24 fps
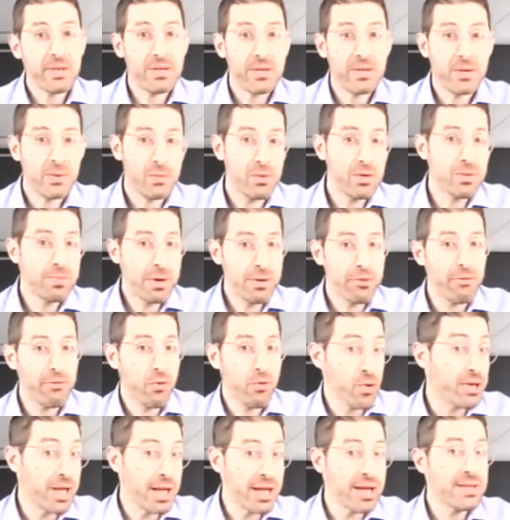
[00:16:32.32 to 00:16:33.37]
We spend
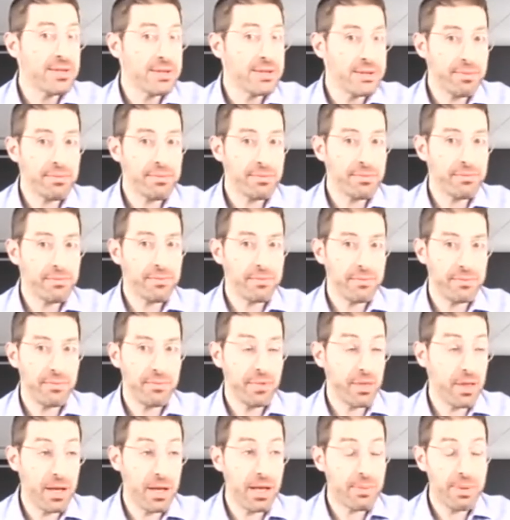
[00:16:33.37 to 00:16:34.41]
four days
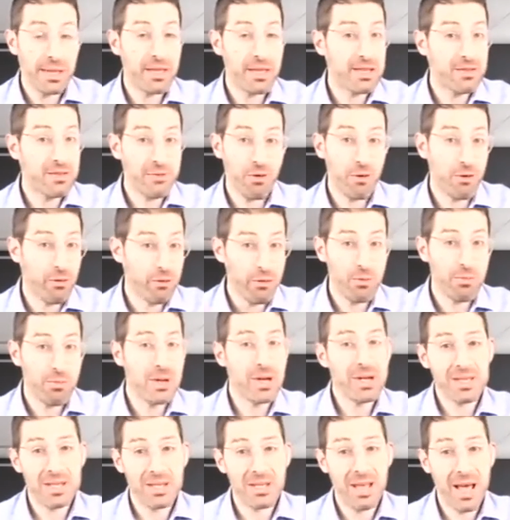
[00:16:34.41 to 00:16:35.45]
thinking about this for a few
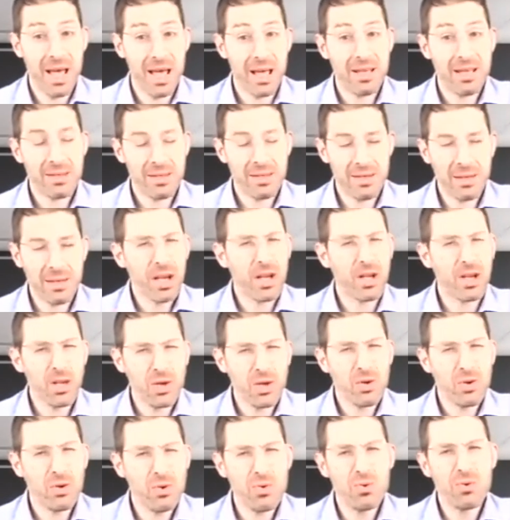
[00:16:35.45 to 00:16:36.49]
minutes a day. It's going to make a
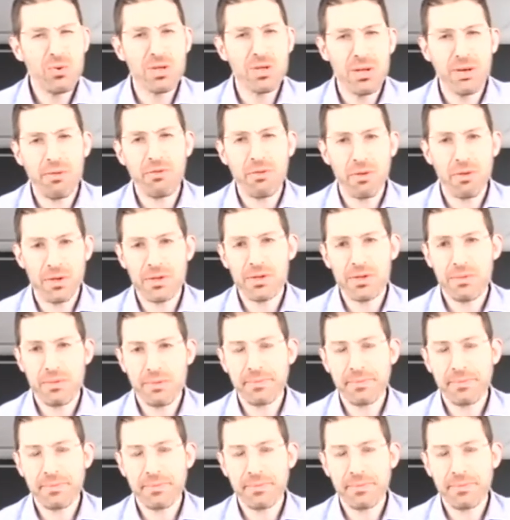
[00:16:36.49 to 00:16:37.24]
huge difference.